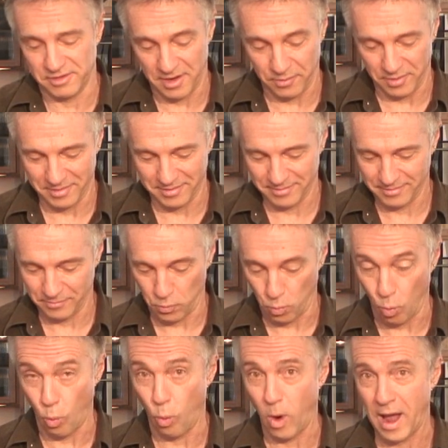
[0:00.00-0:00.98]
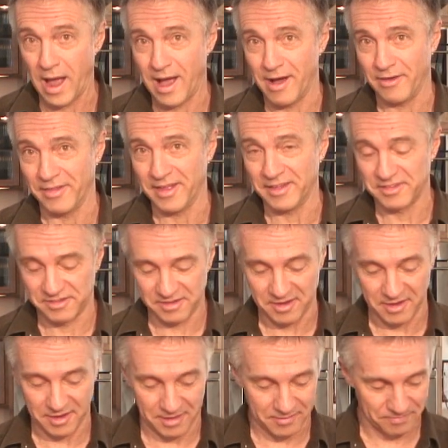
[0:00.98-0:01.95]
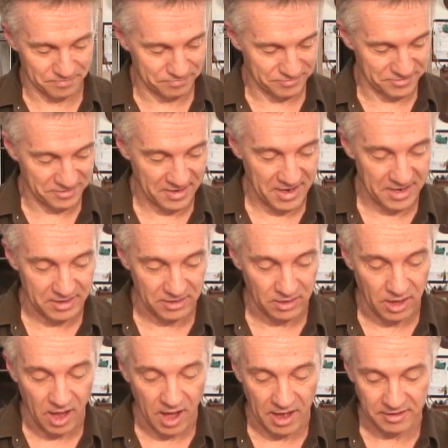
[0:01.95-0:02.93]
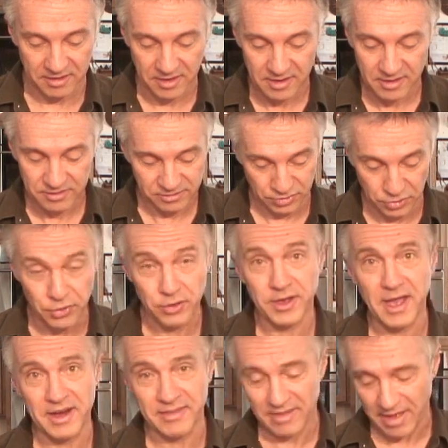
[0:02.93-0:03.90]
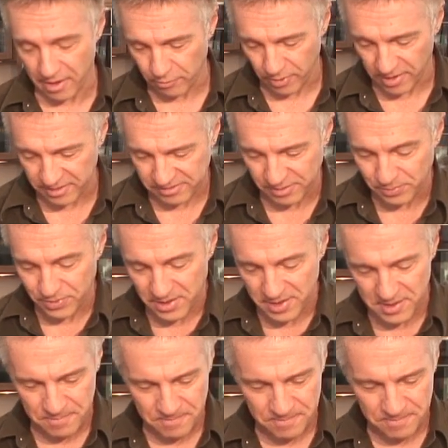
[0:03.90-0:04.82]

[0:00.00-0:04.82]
And I went, wow, that's saying a lot. So you're getting that recipe.